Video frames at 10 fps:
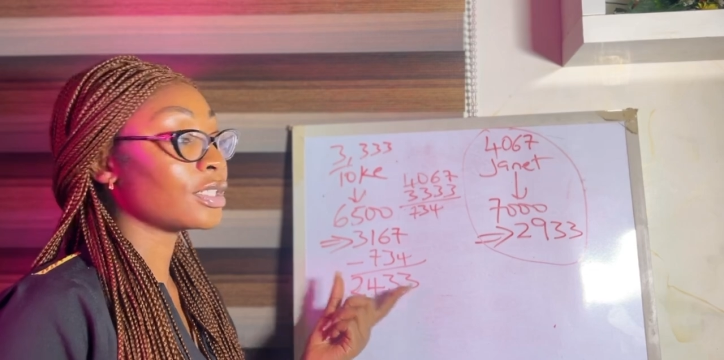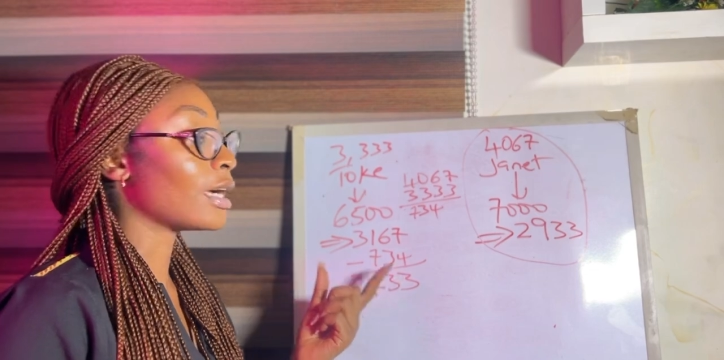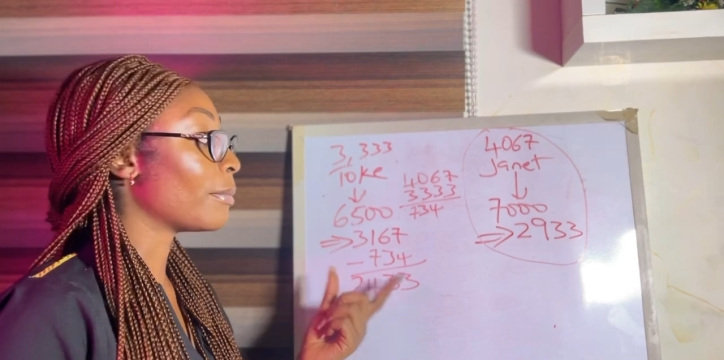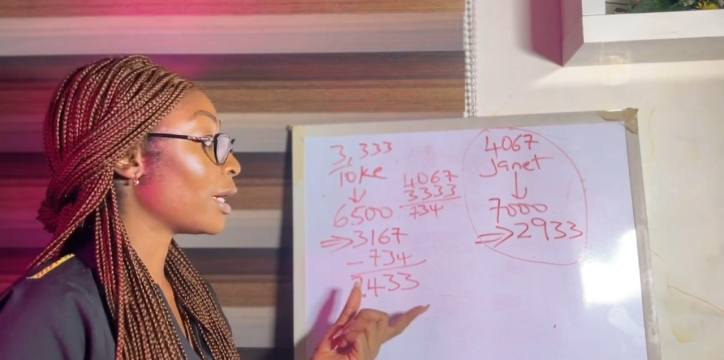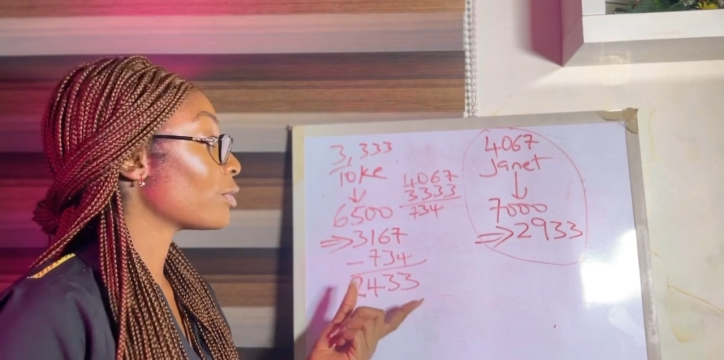the
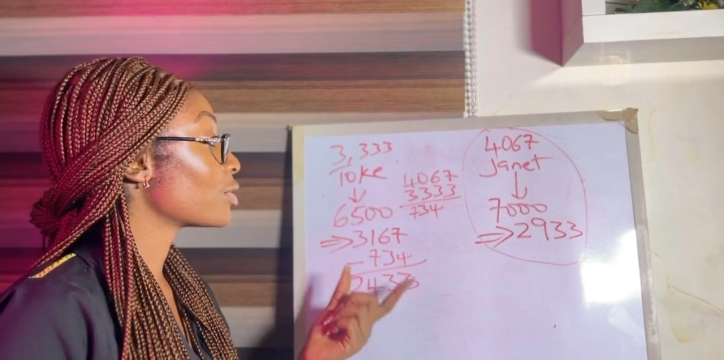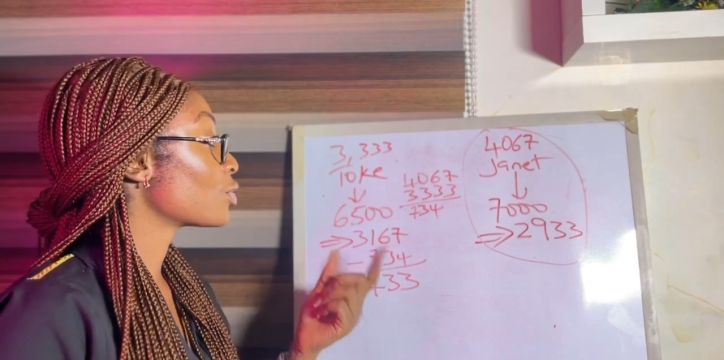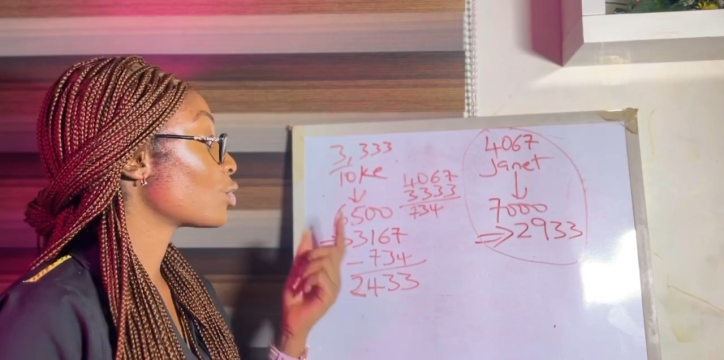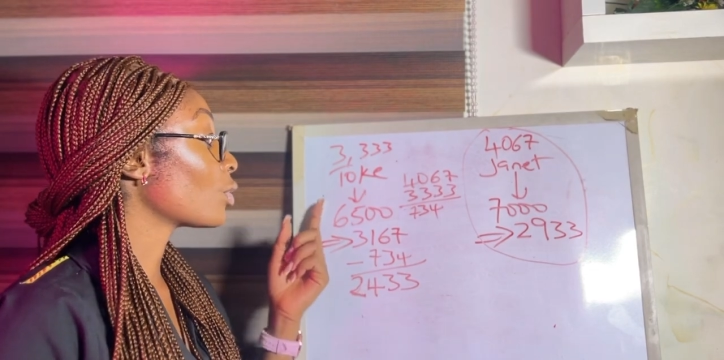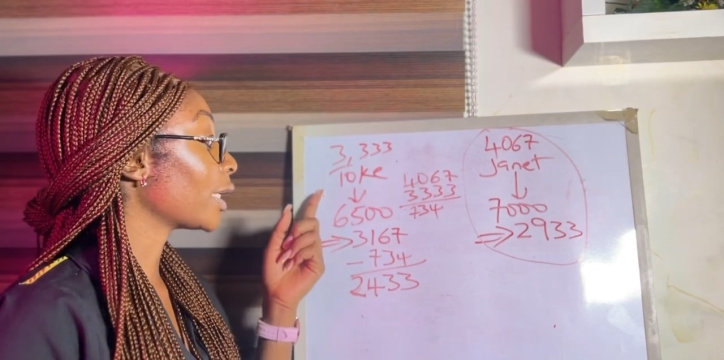
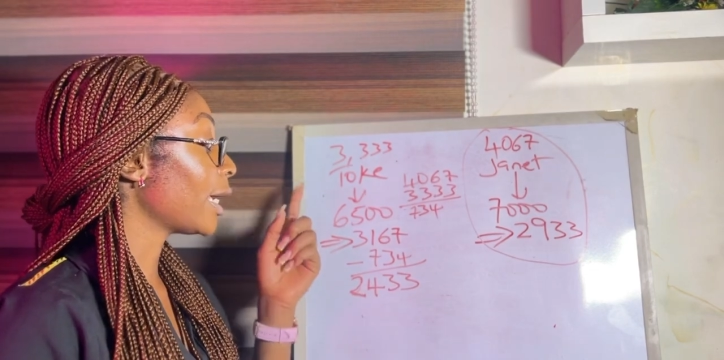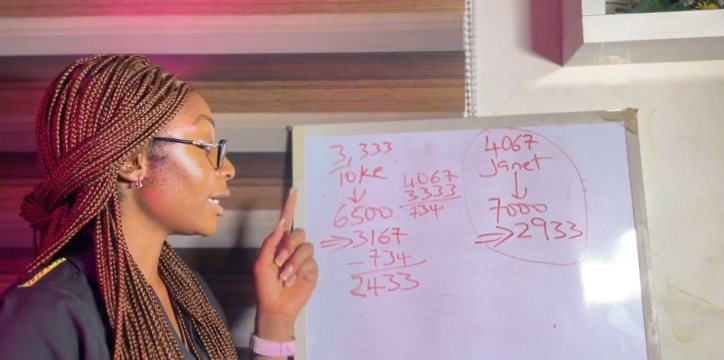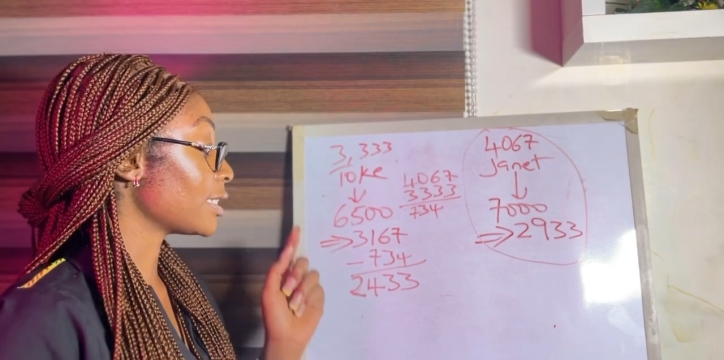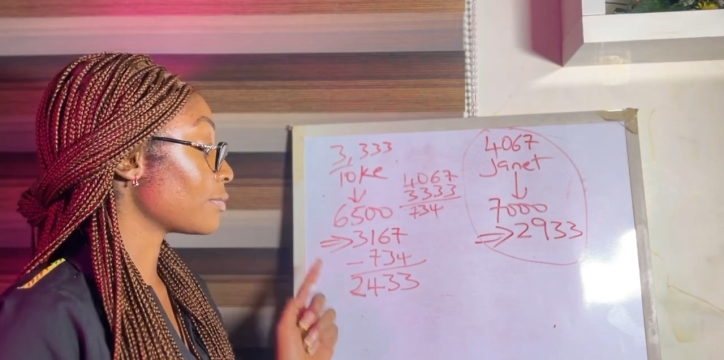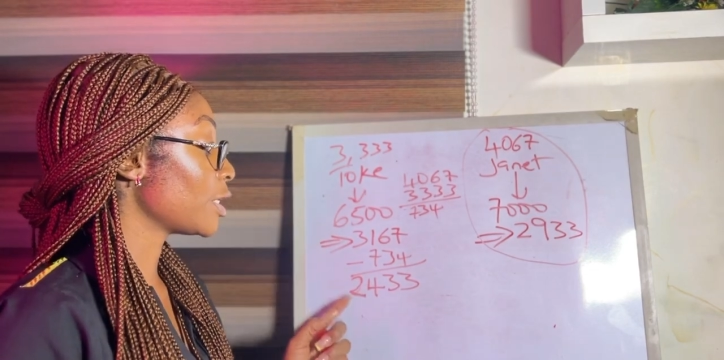amount Toke
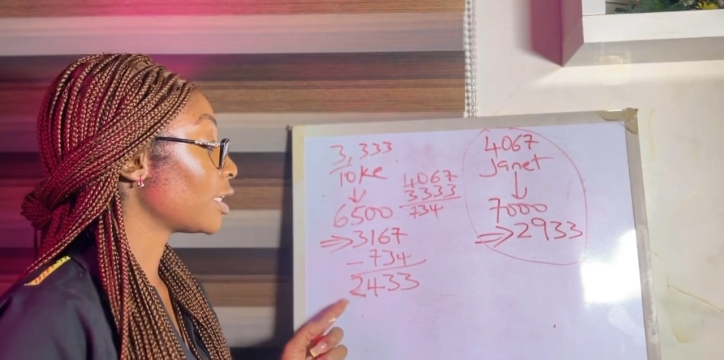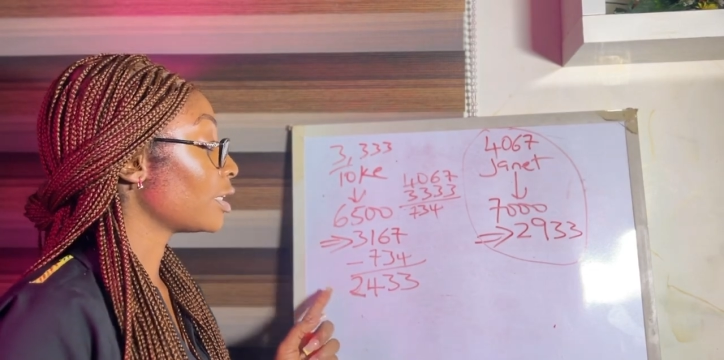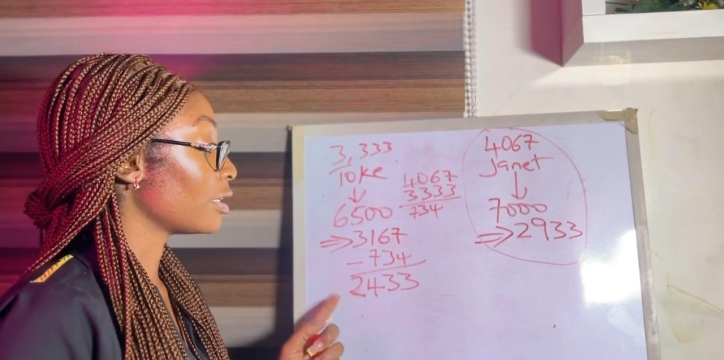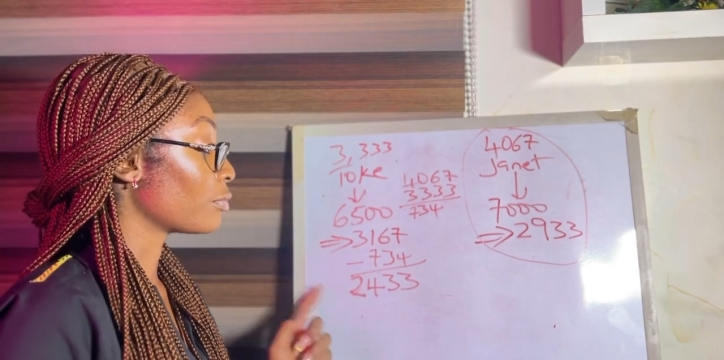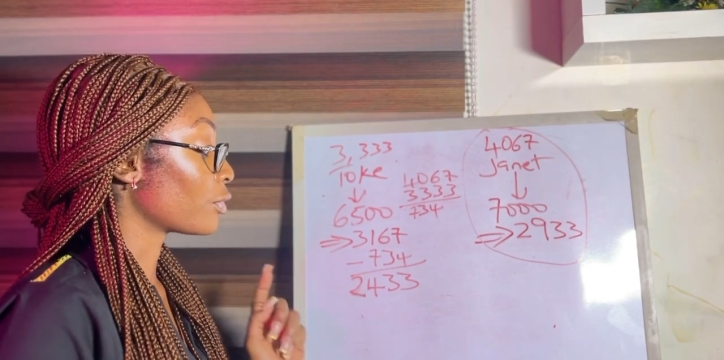is
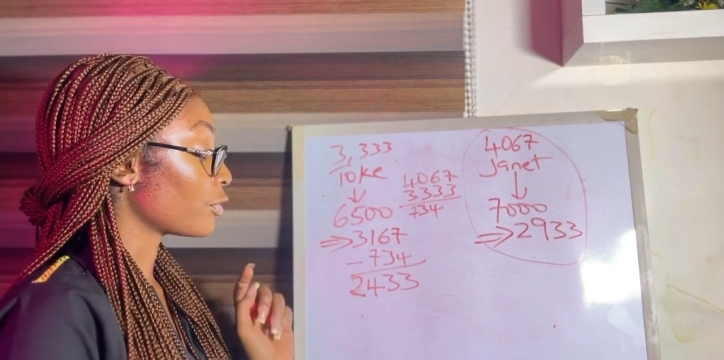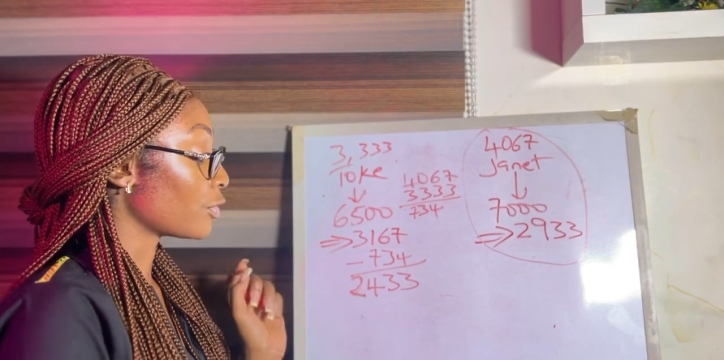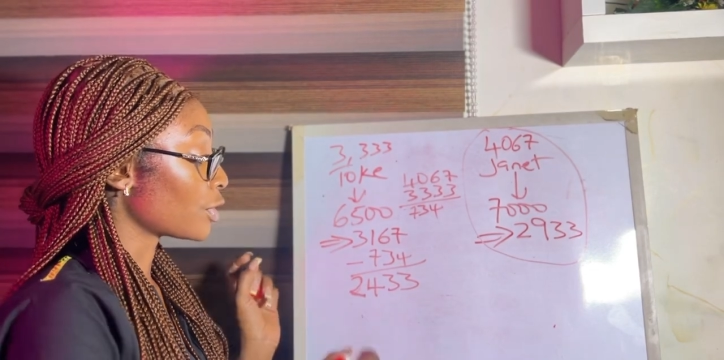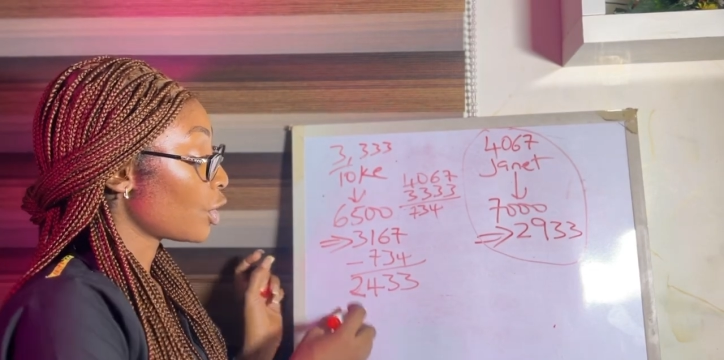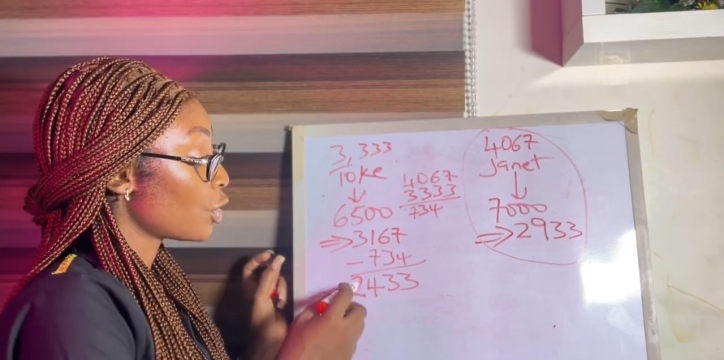making in
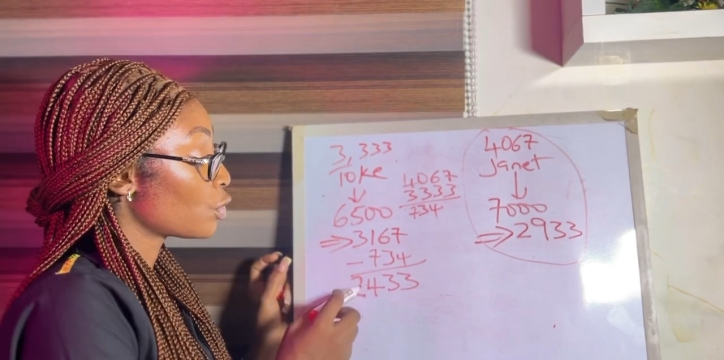profit,